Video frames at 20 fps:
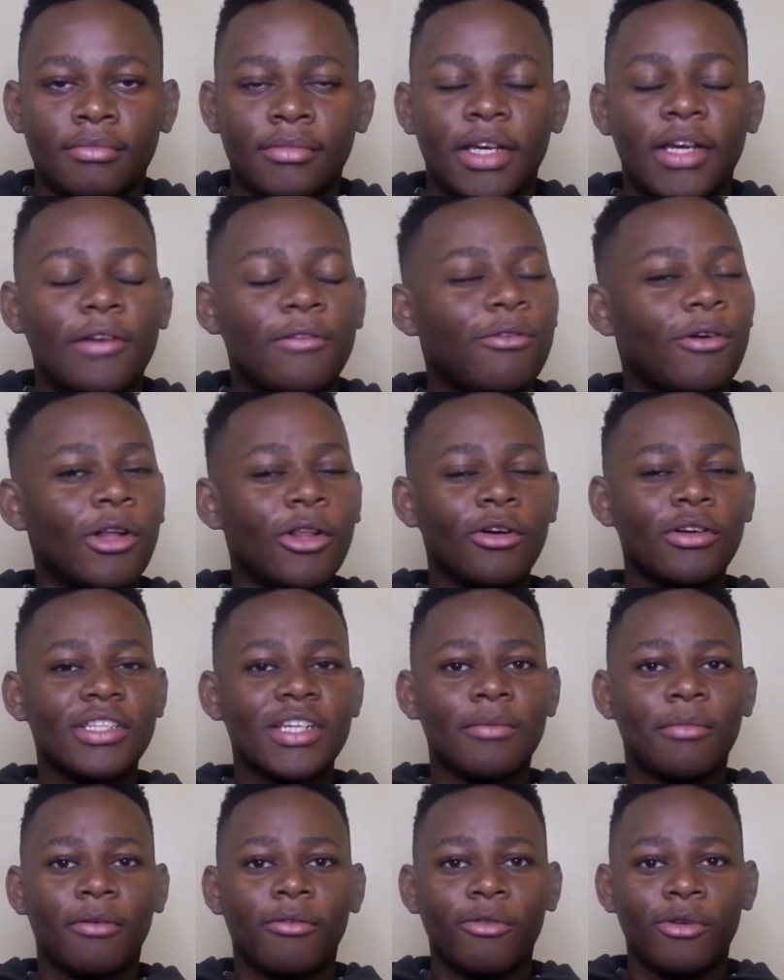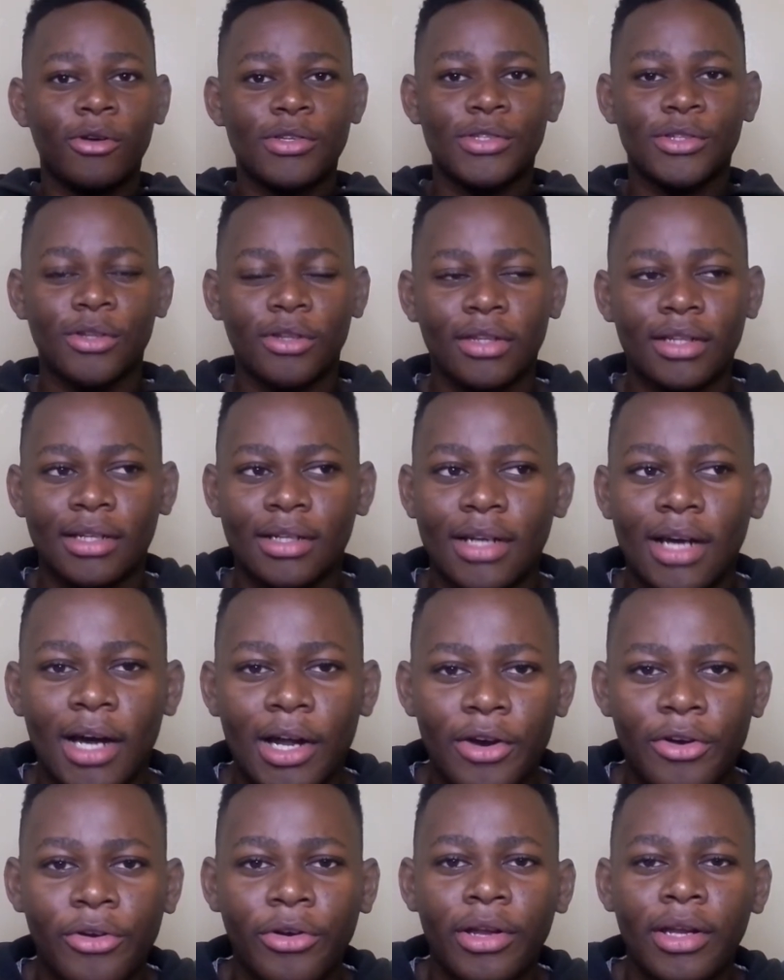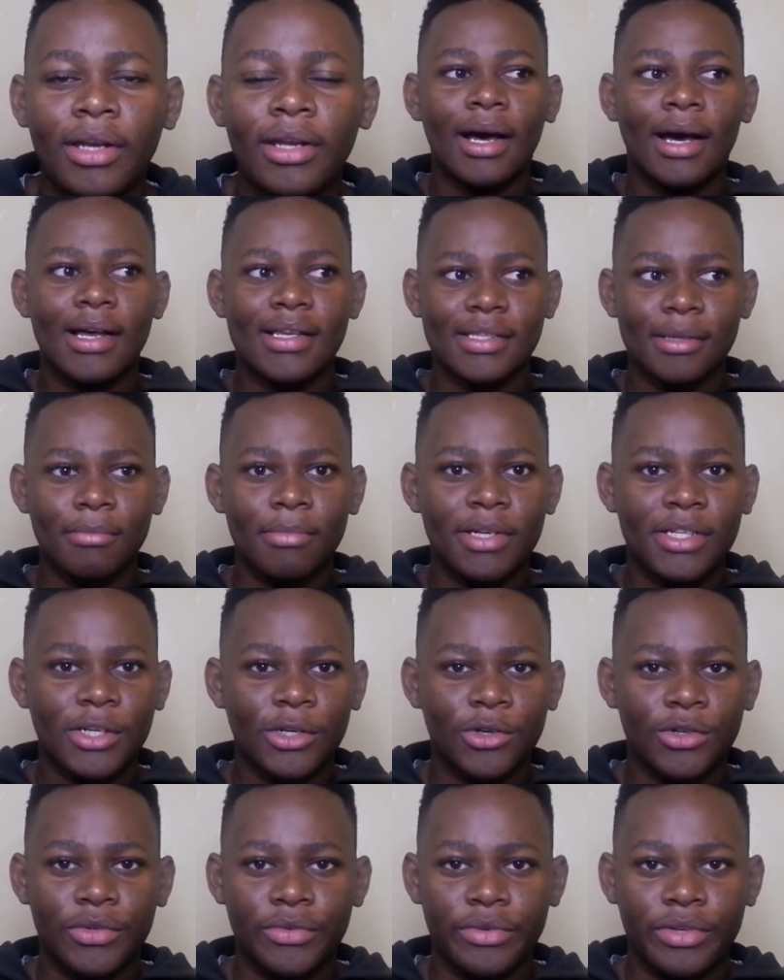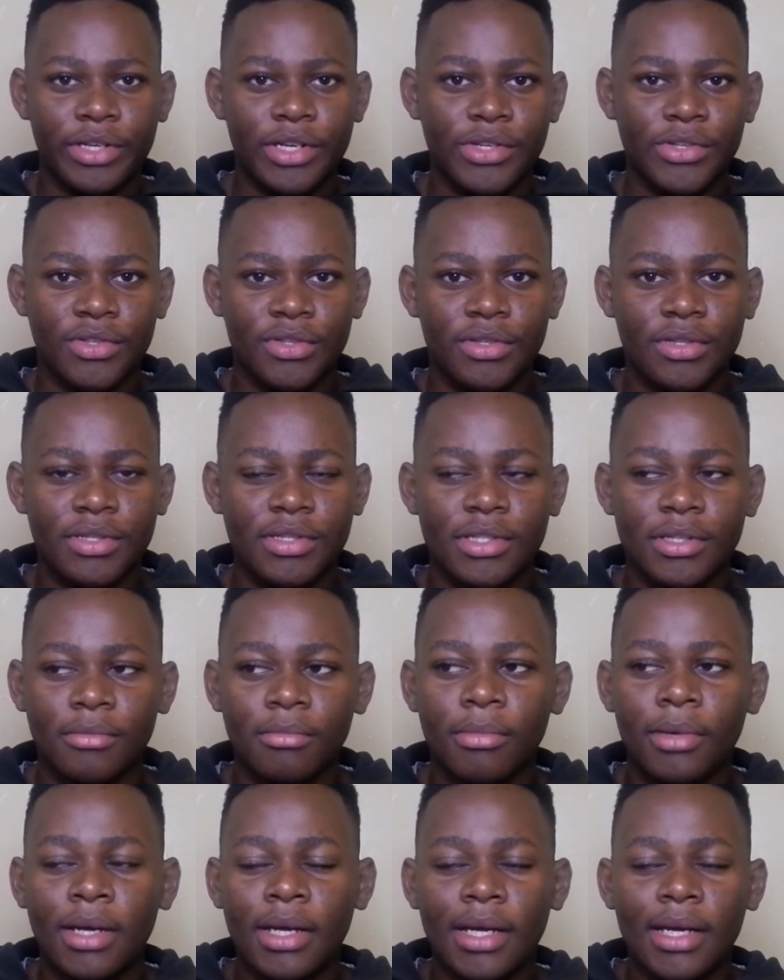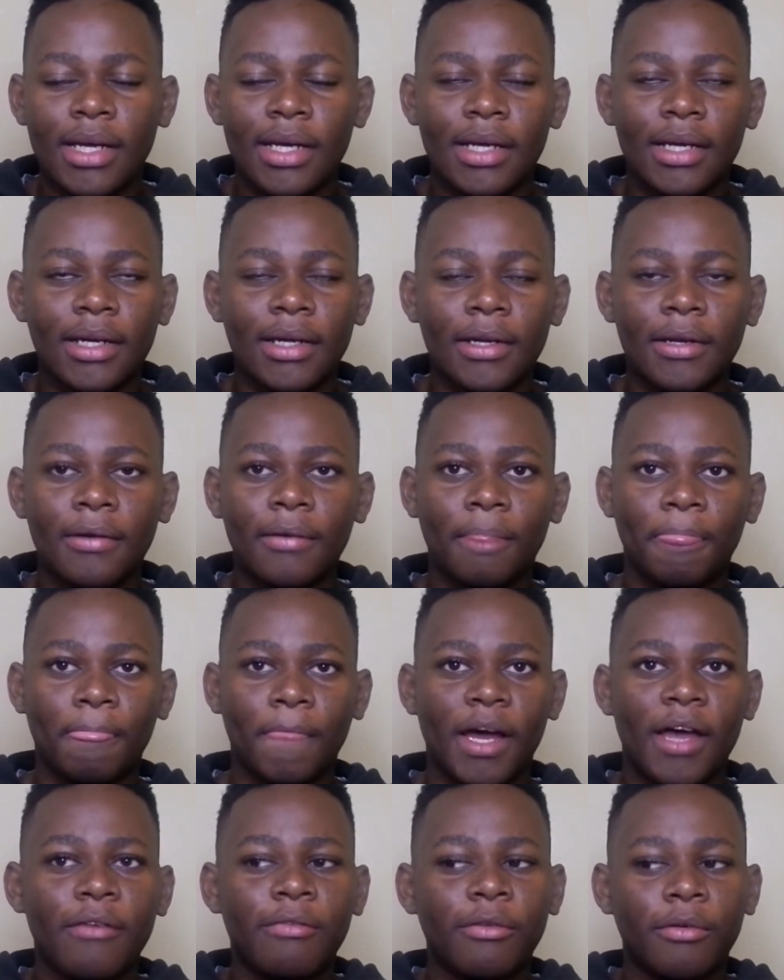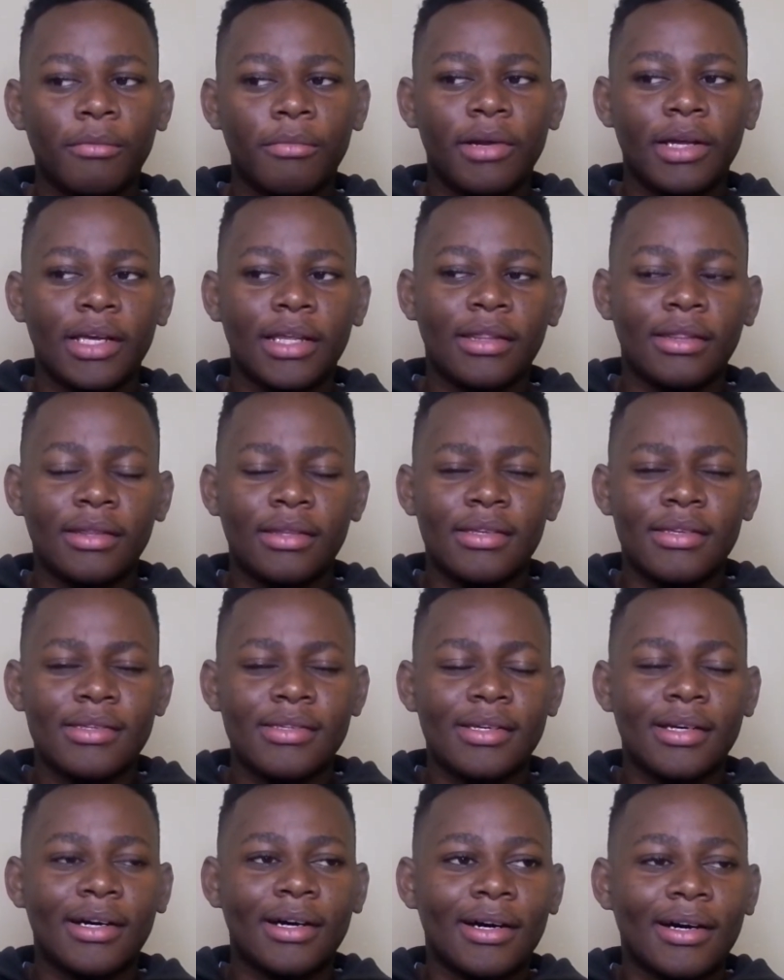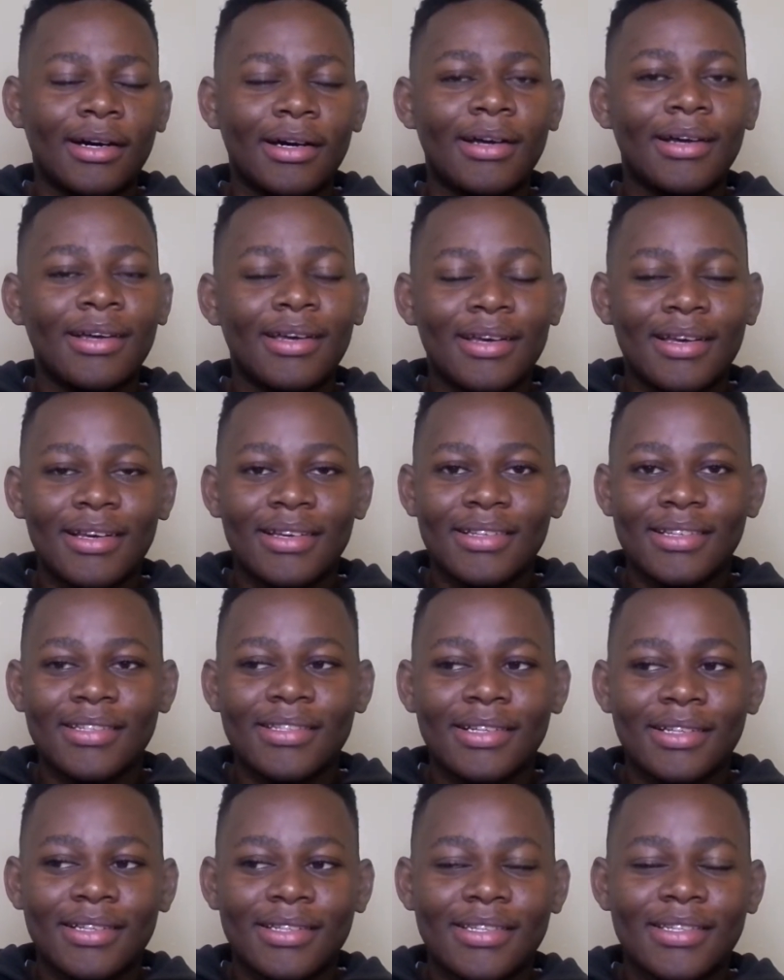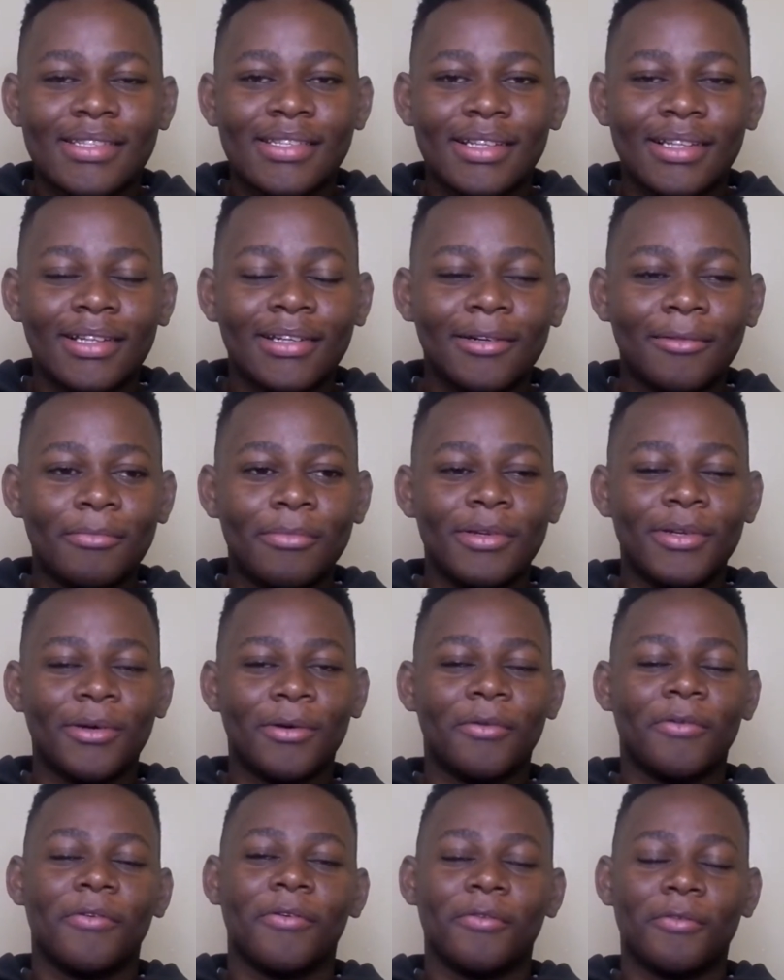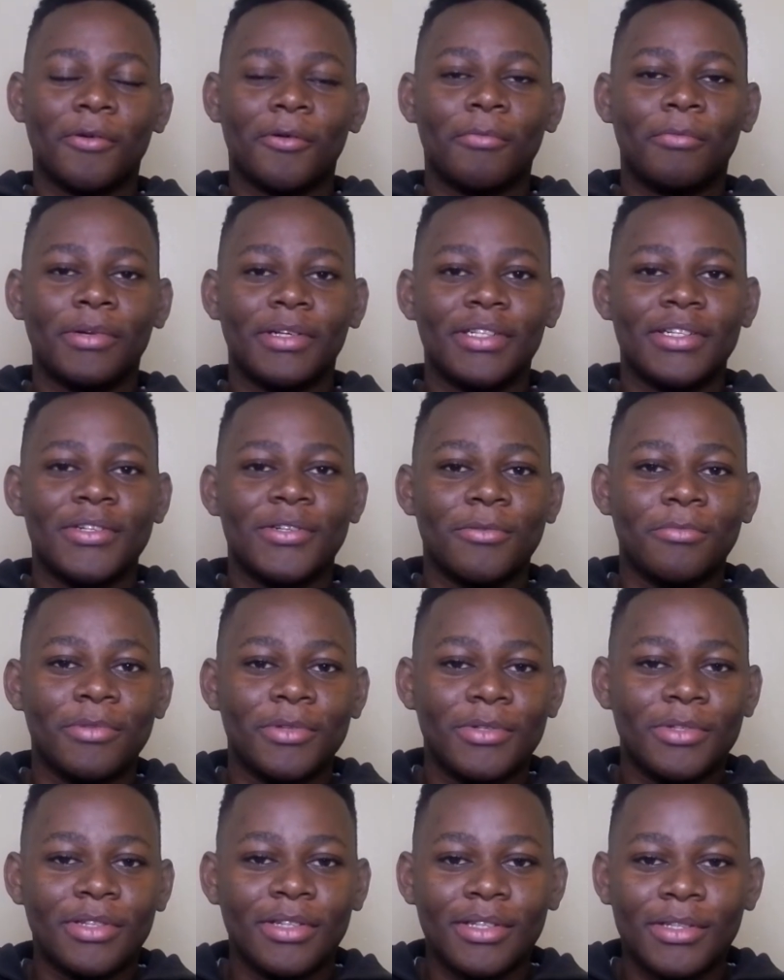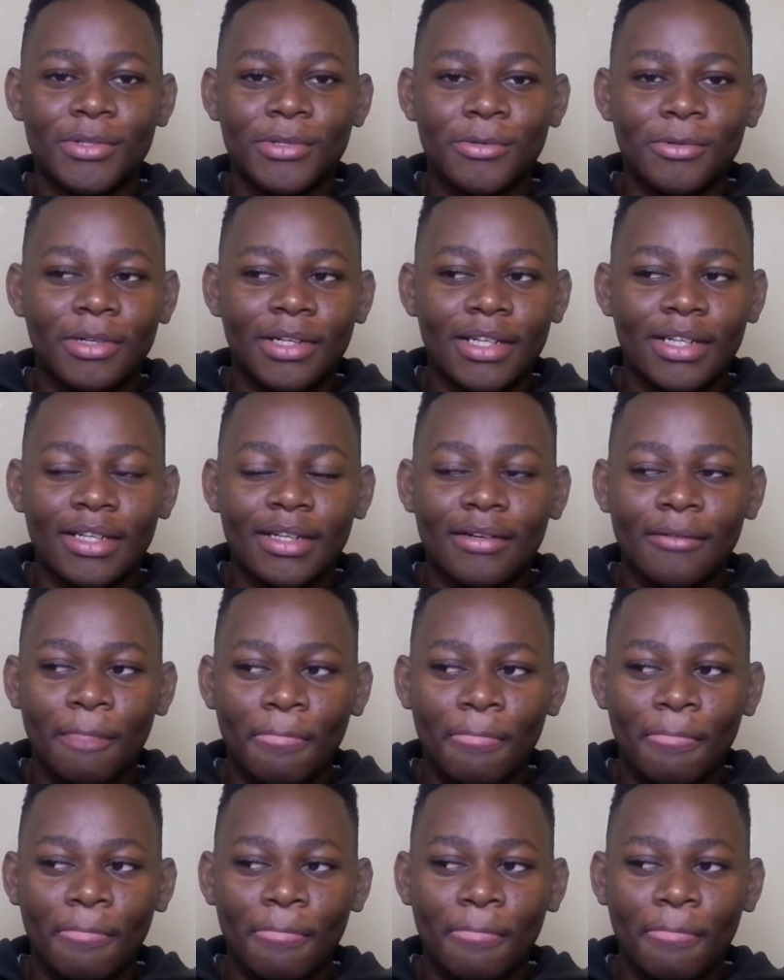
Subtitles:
And for a long time, I've always thought that Android has a better notification system, and iPhone bringing this sets a little bit of competition between the two, and